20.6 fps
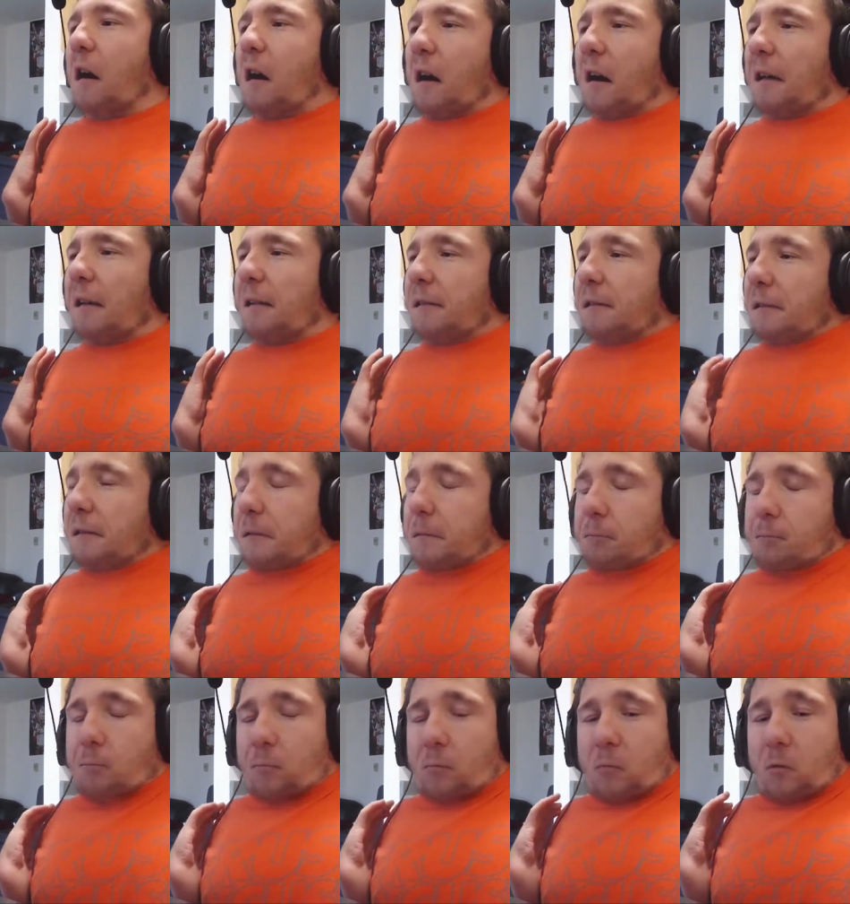I,
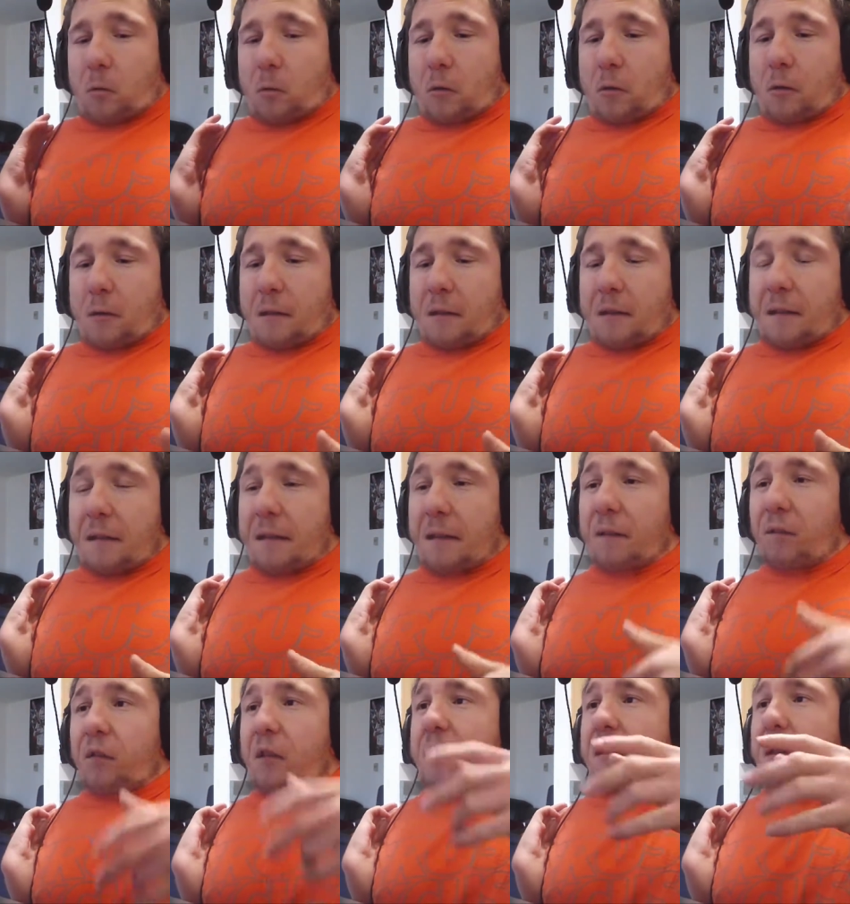
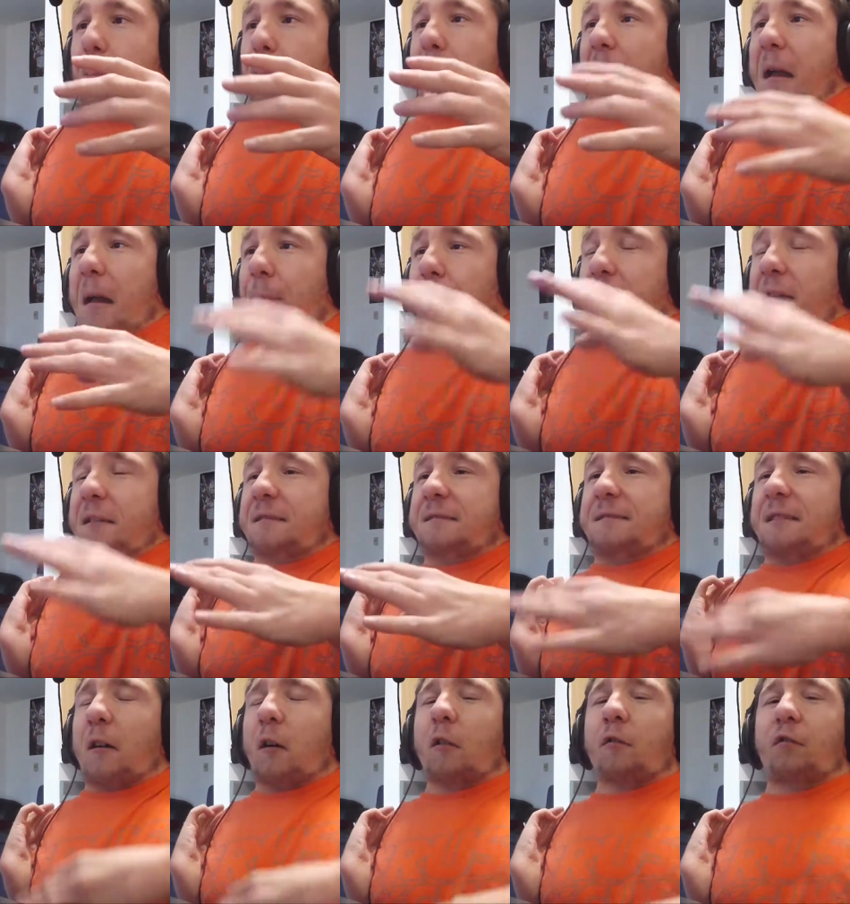even the map
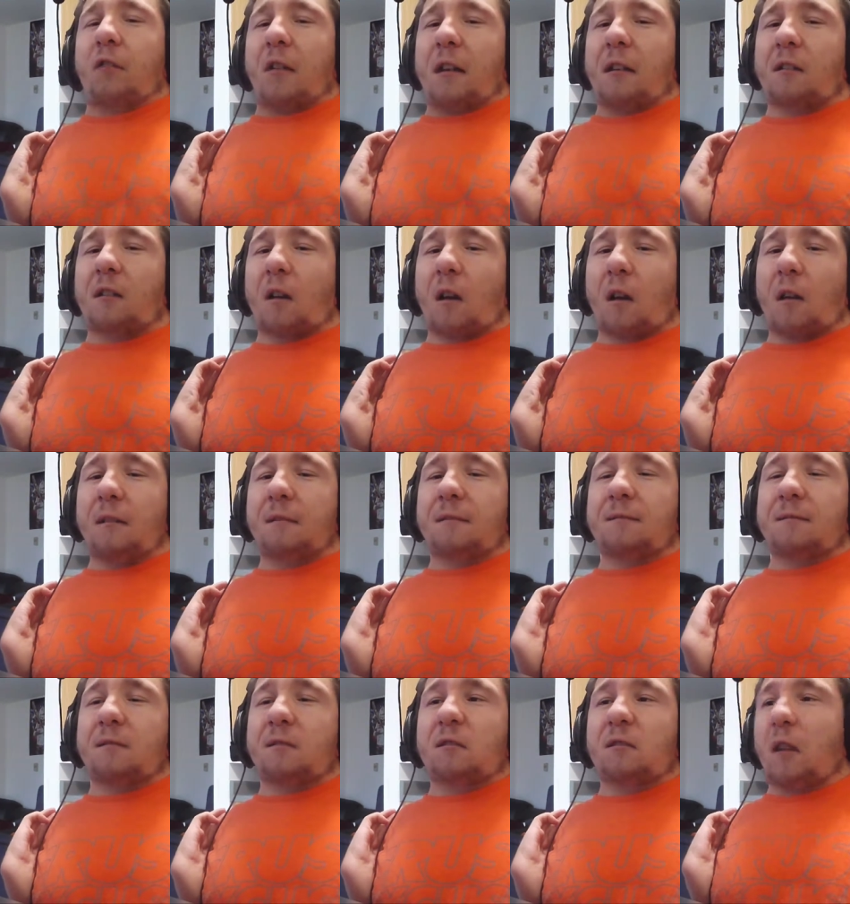itself is
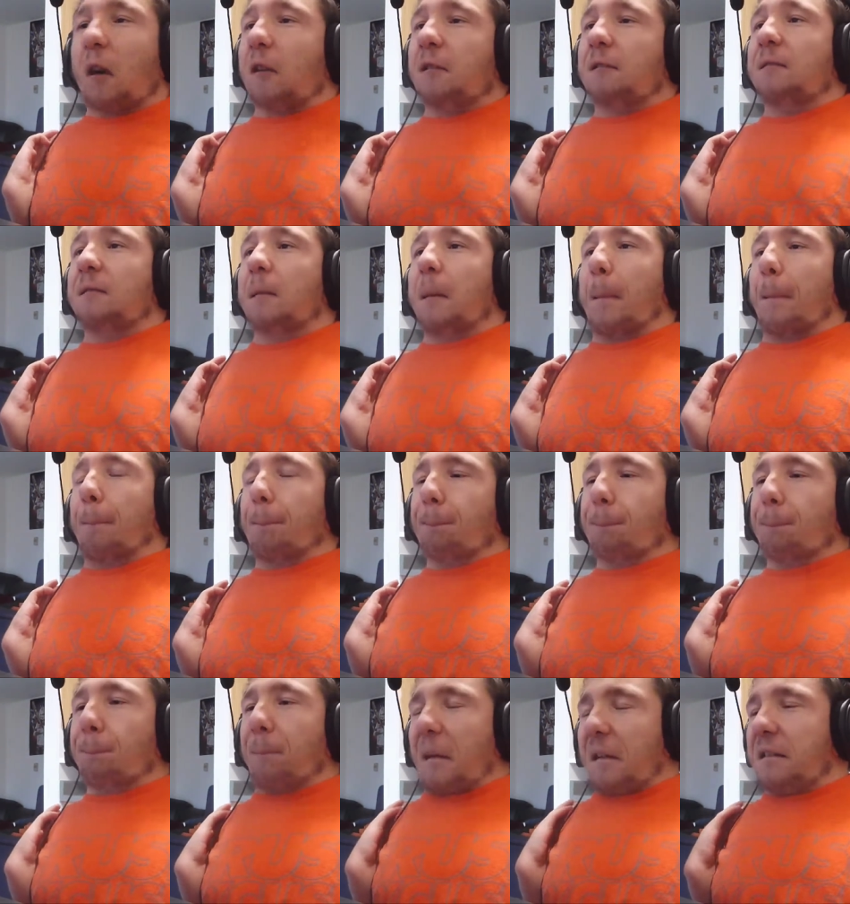not done.
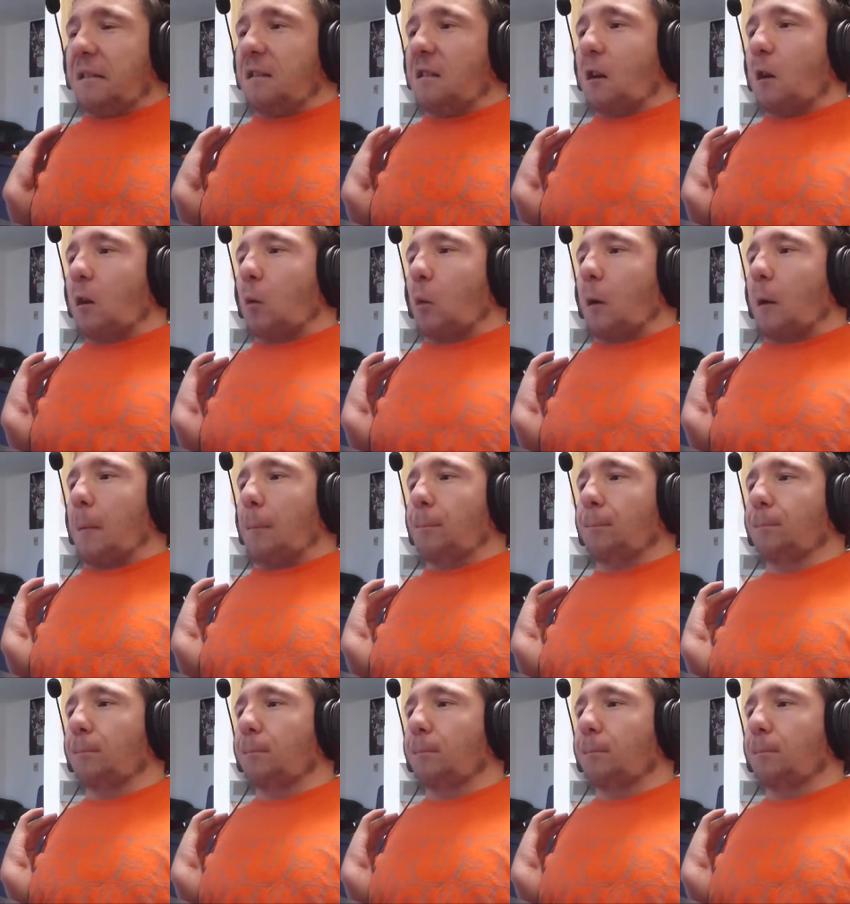But you know what?